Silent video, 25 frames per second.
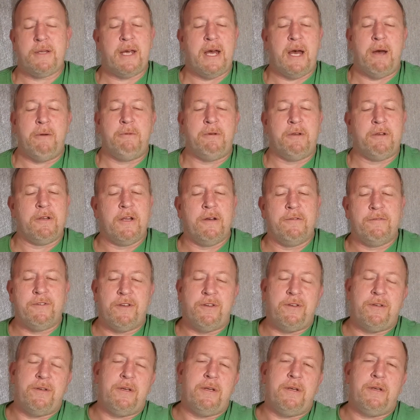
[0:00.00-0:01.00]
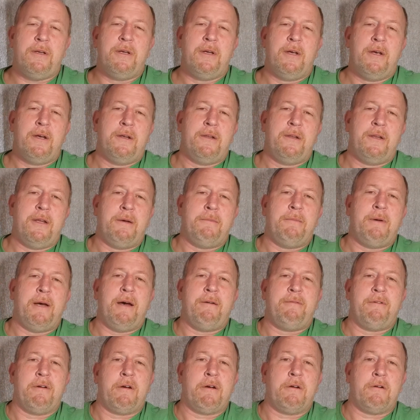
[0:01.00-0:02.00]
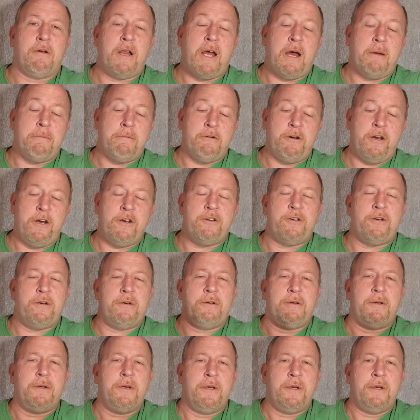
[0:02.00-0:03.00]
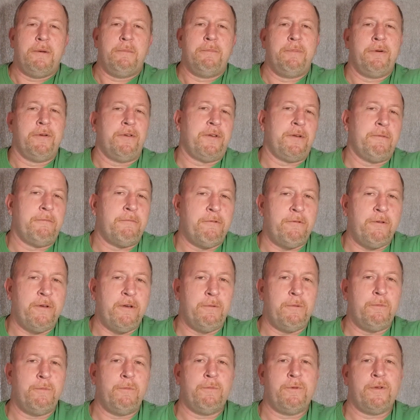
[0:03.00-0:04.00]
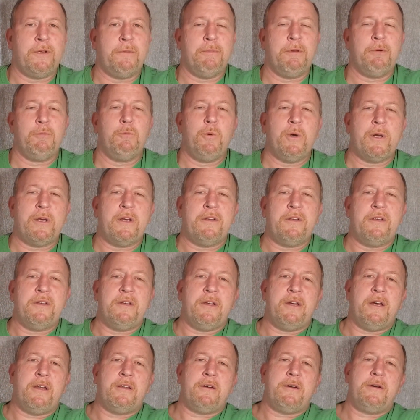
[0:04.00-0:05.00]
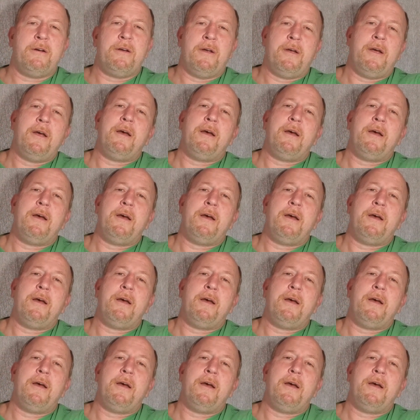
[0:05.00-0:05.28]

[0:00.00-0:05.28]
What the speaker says: I would love to see them have a collaboration, put something wicked together.